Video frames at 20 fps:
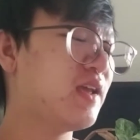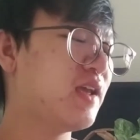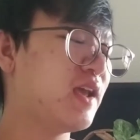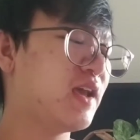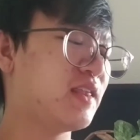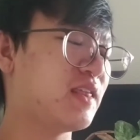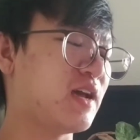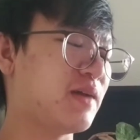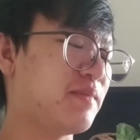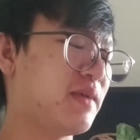
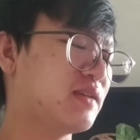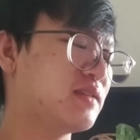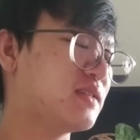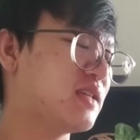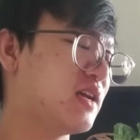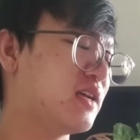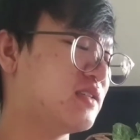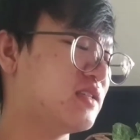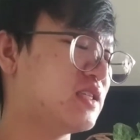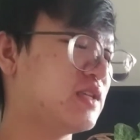if that makes
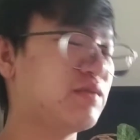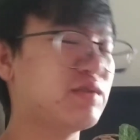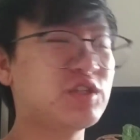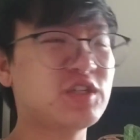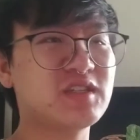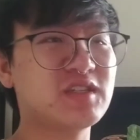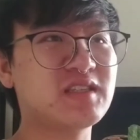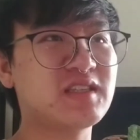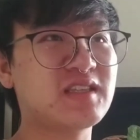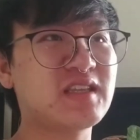sense. It was
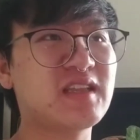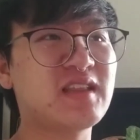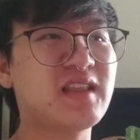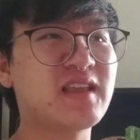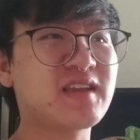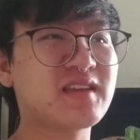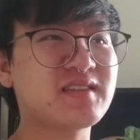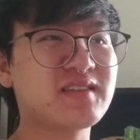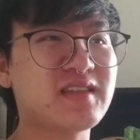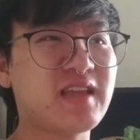just
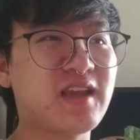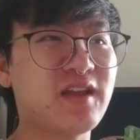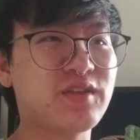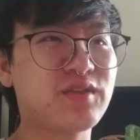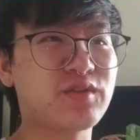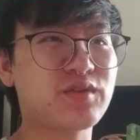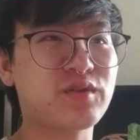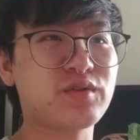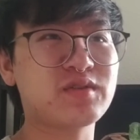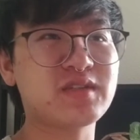like a sale
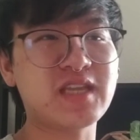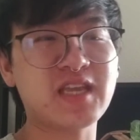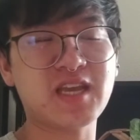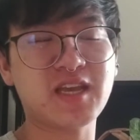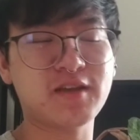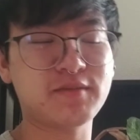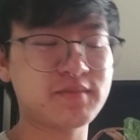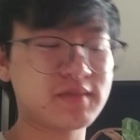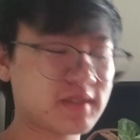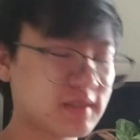through
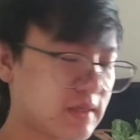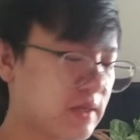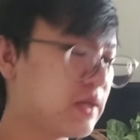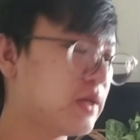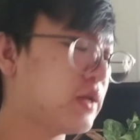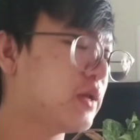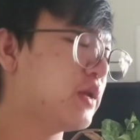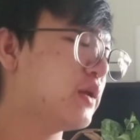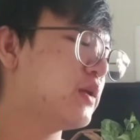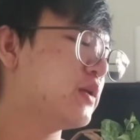DMs.
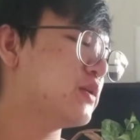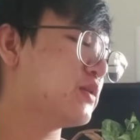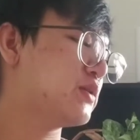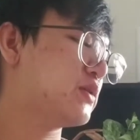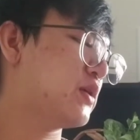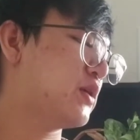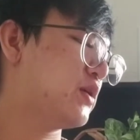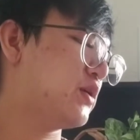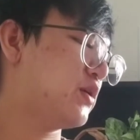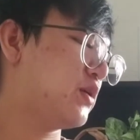
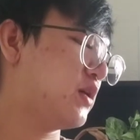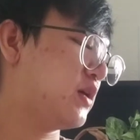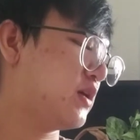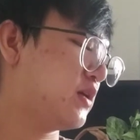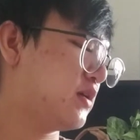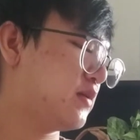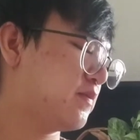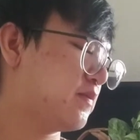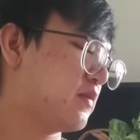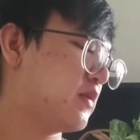So
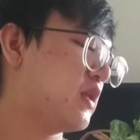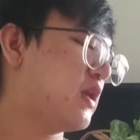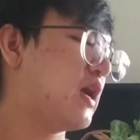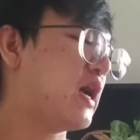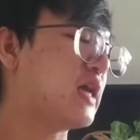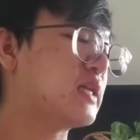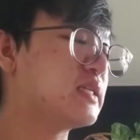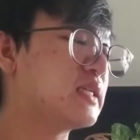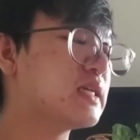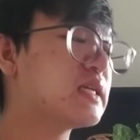
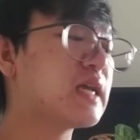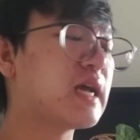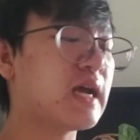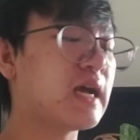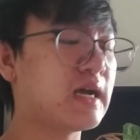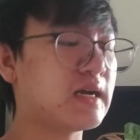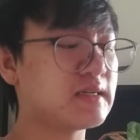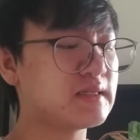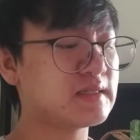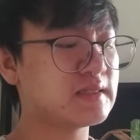I did
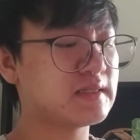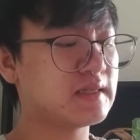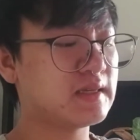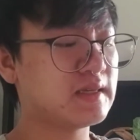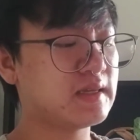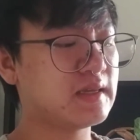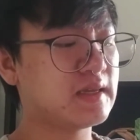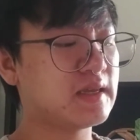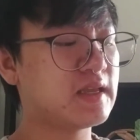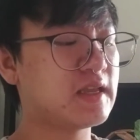ask
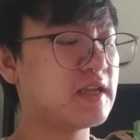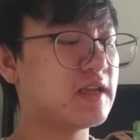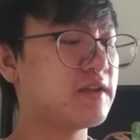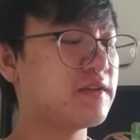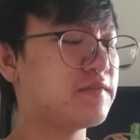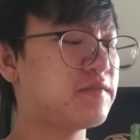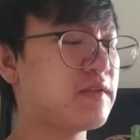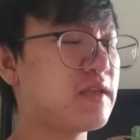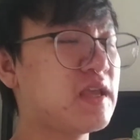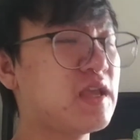
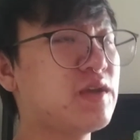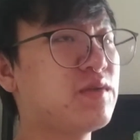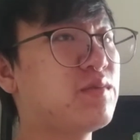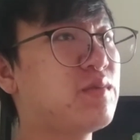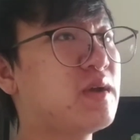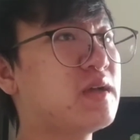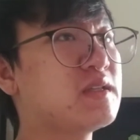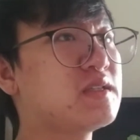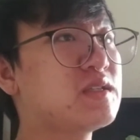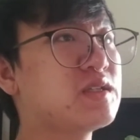if he
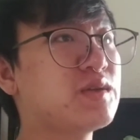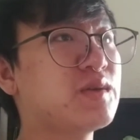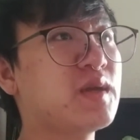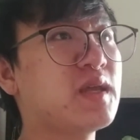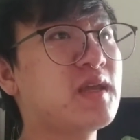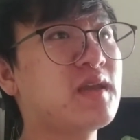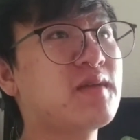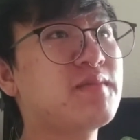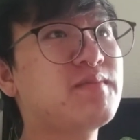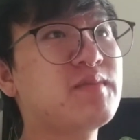was
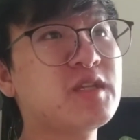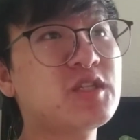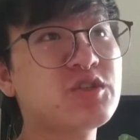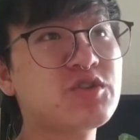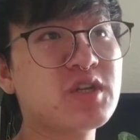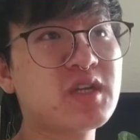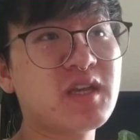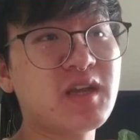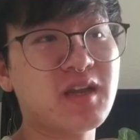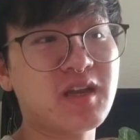doing
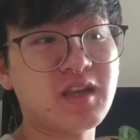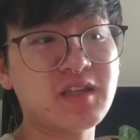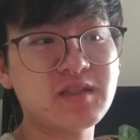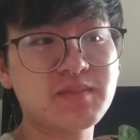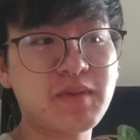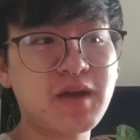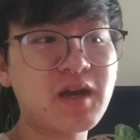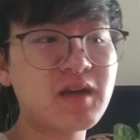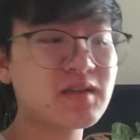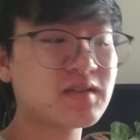mystery cuttings
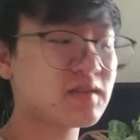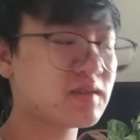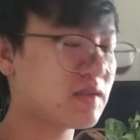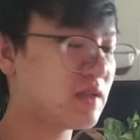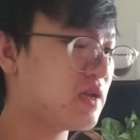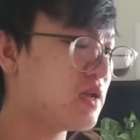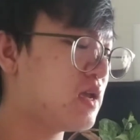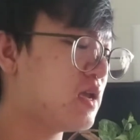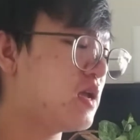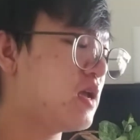box,
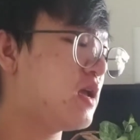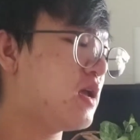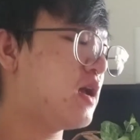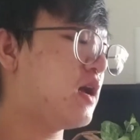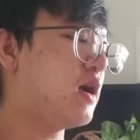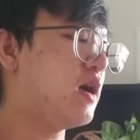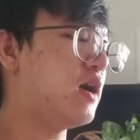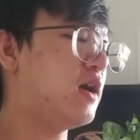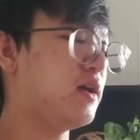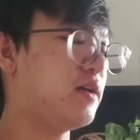
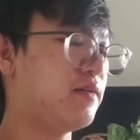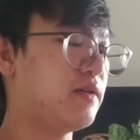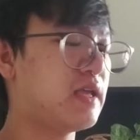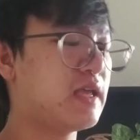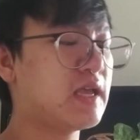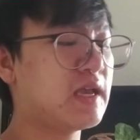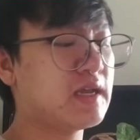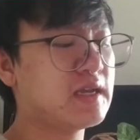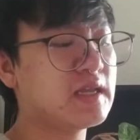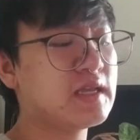
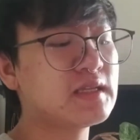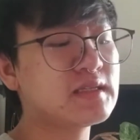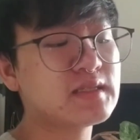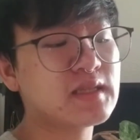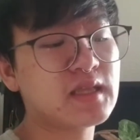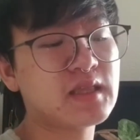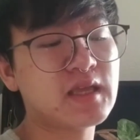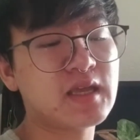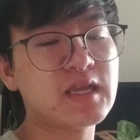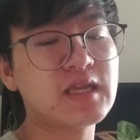and he
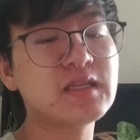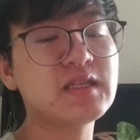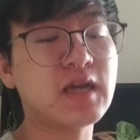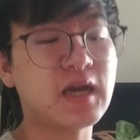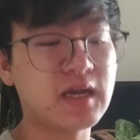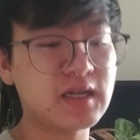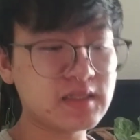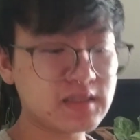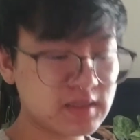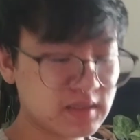said that he
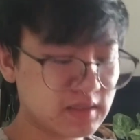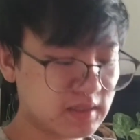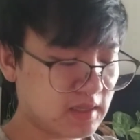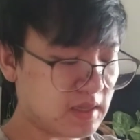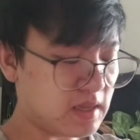does,